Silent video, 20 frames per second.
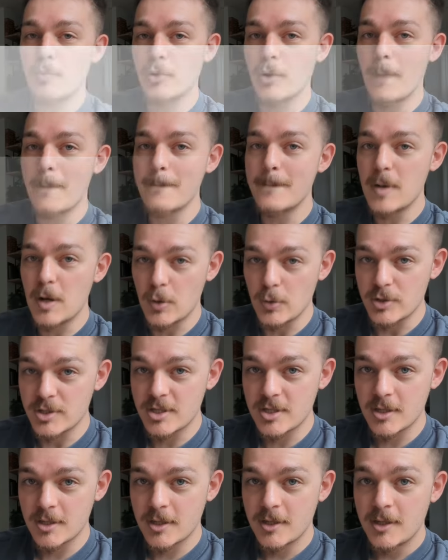
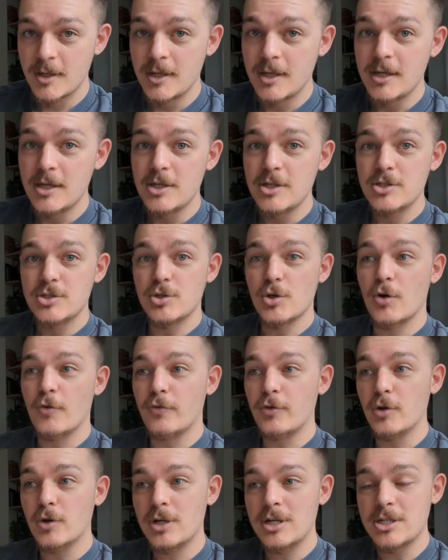promote. So if
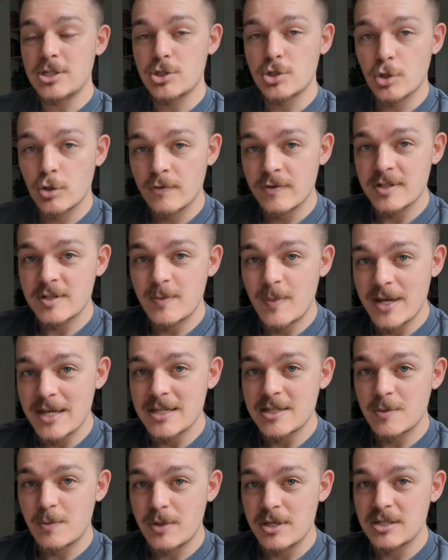you're a service
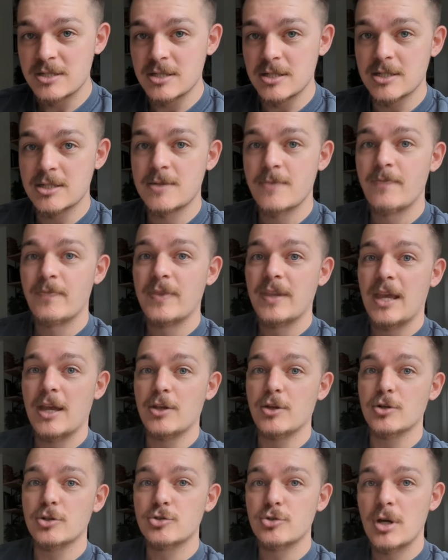based business
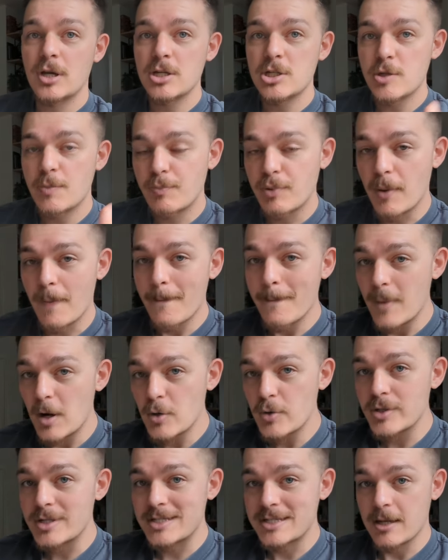and you're trying to
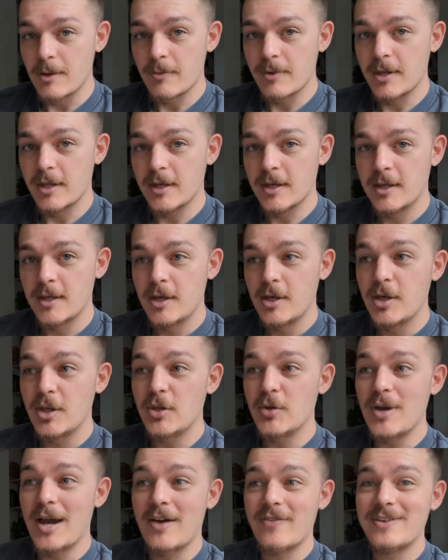promote something,
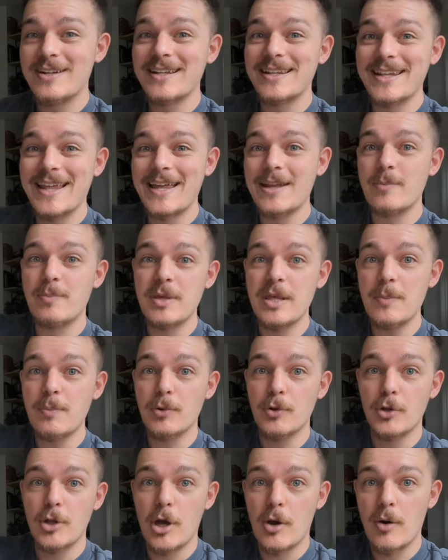you have to let
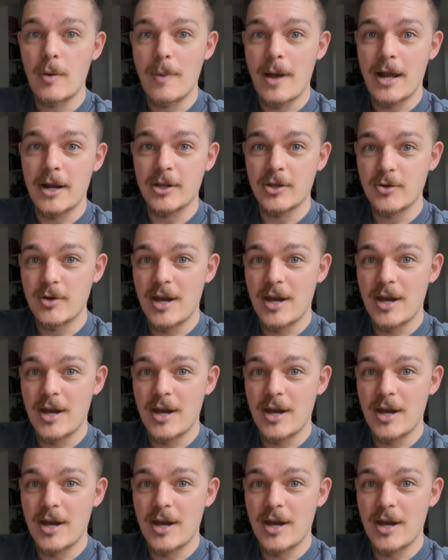people know about it.